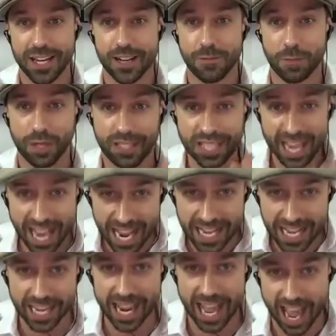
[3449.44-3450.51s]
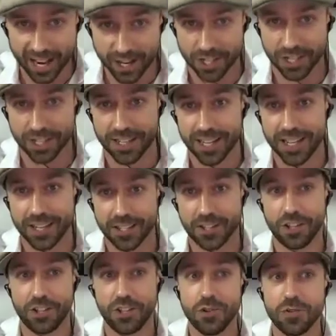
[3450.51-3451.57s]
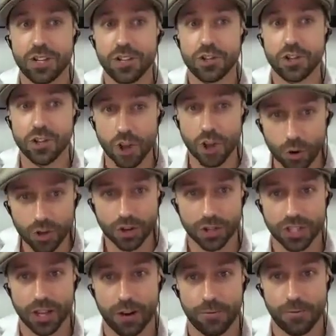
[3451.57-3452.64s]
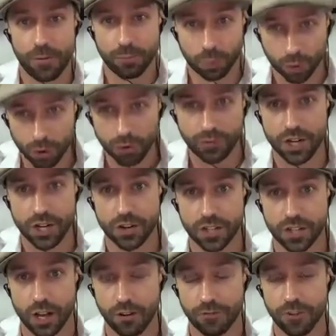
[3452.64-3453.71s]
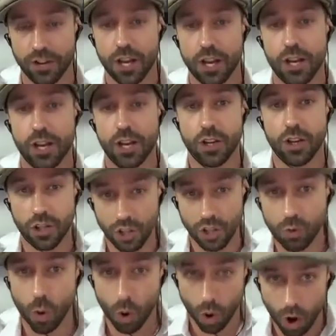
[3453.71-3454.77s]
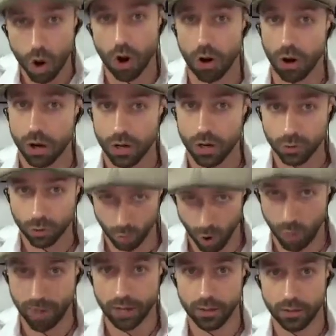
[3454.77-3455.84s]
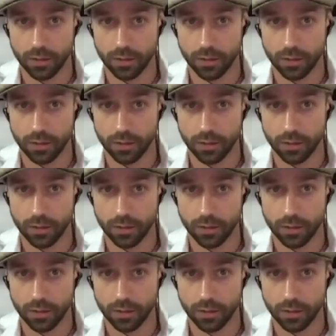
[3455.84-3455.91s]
but take an action so that you can show yourself and prove to yourself you are growing.